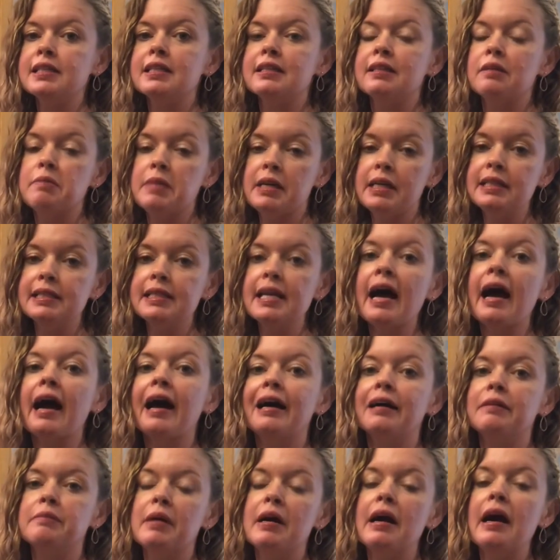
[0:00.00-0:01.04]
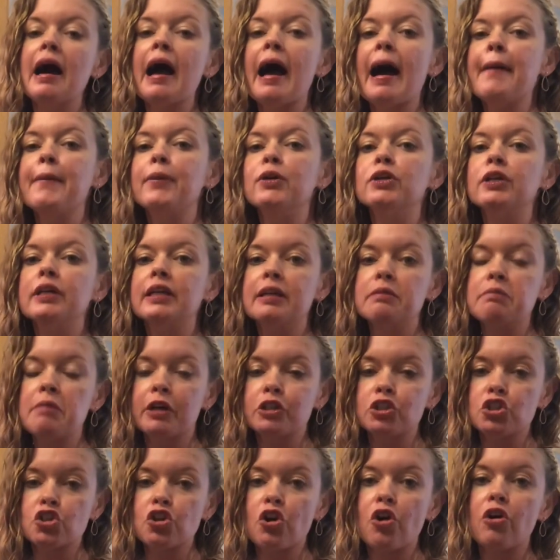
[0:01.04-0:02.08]
In the meantime, I'm going to get my
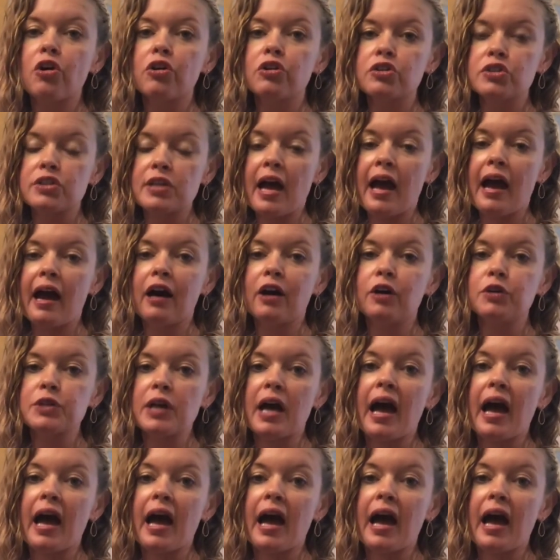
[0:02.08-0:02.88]
jars out.